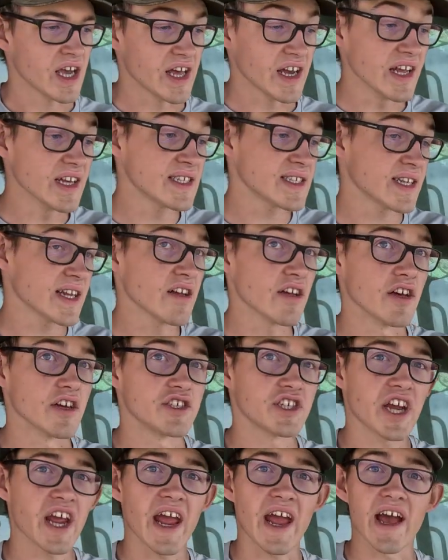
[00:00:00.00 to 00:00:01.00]
It is still a
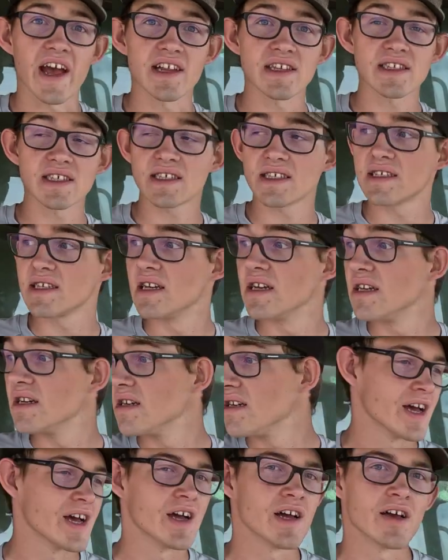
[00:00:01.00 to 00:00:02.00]
chance,
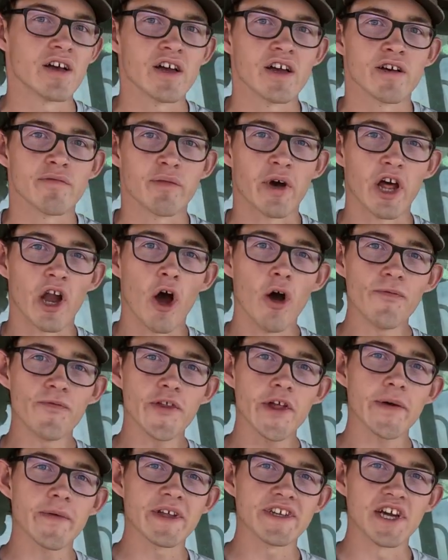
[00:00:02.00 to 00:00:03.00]
but
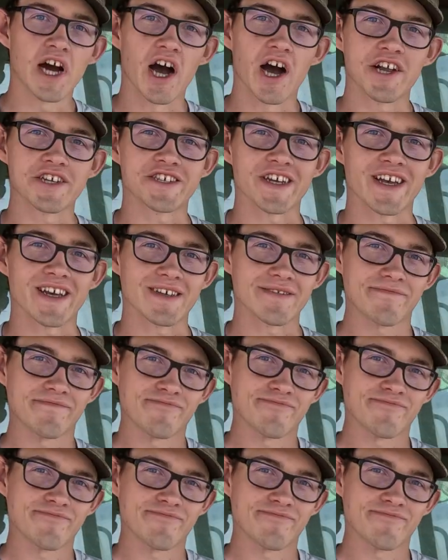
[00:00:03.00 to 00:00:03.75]
hopefully we dodge it.